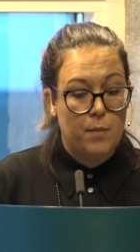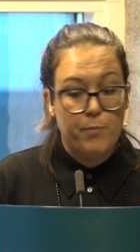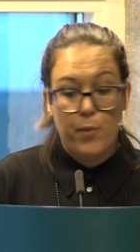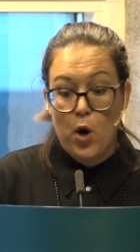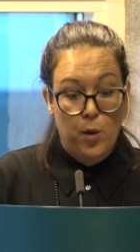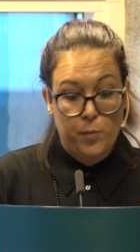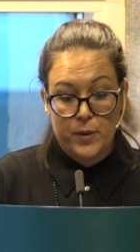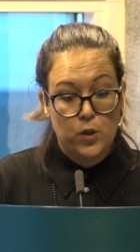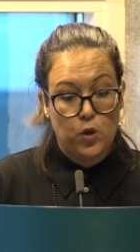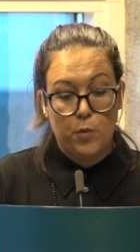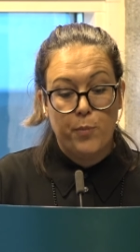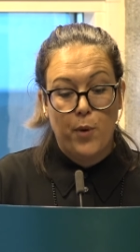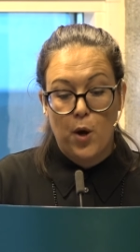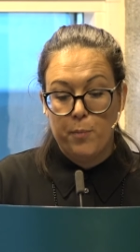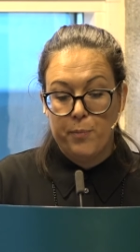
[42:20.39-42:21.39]
bombs
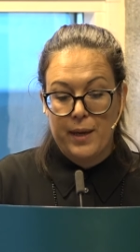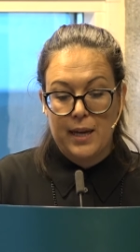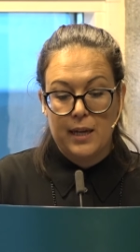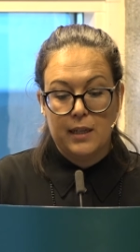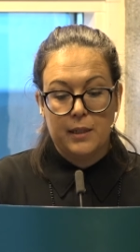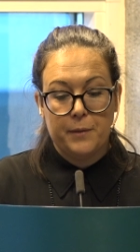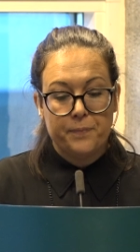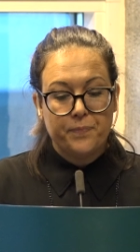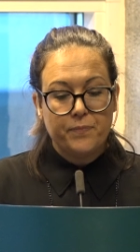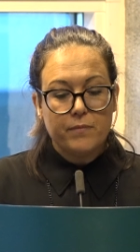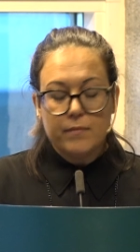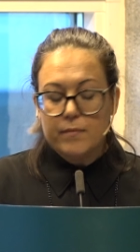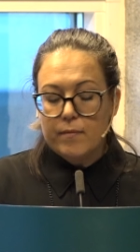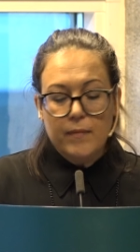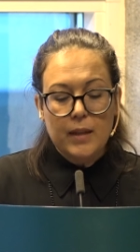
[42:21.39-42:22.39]
or bombing.
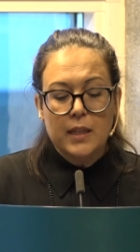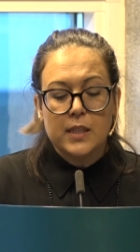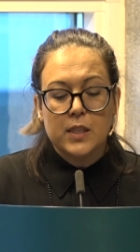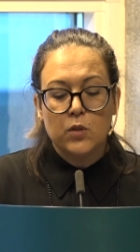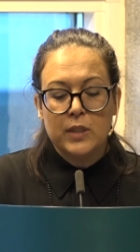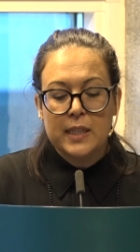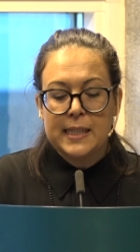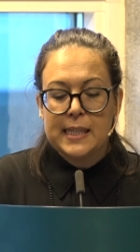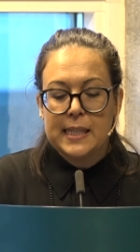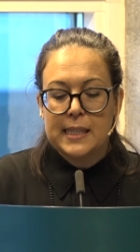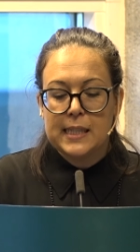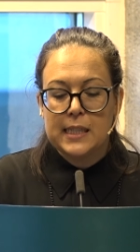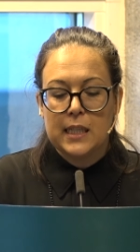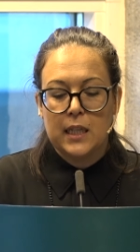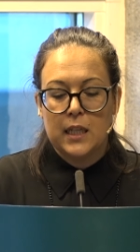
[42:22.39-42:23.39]
So this
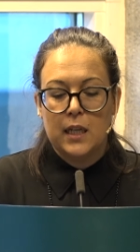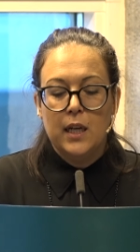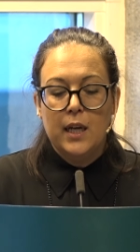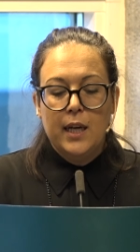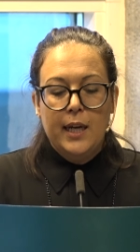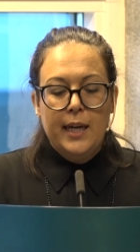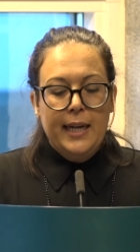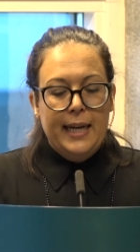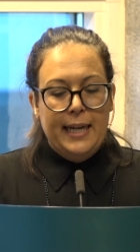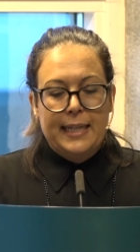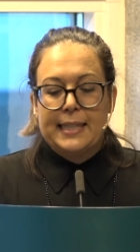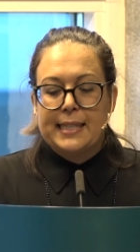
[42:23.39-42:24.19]
is uh, an